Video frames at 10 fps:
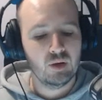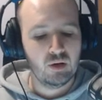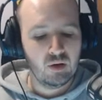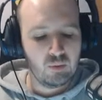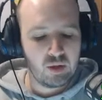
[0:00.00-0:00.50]
You
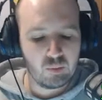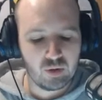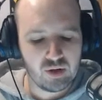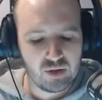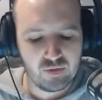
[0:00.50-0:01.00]
know what I mean?
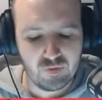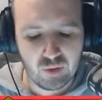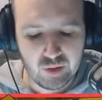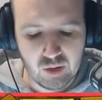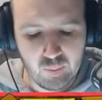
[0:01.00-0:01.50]
Whereas I
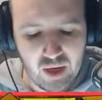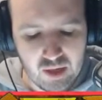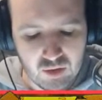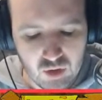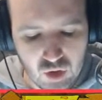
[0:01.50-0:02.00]
find like
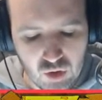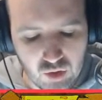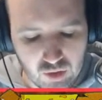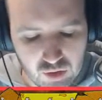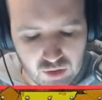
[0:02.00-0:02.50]
painting their
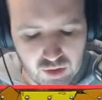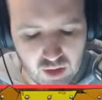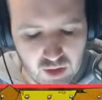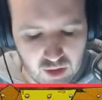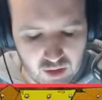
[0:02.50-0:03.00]
shirts
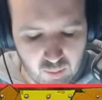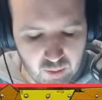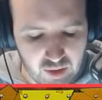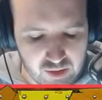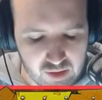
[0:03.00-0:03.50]
and then the
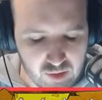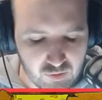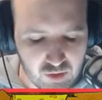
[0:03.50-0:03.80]
belts and stuff,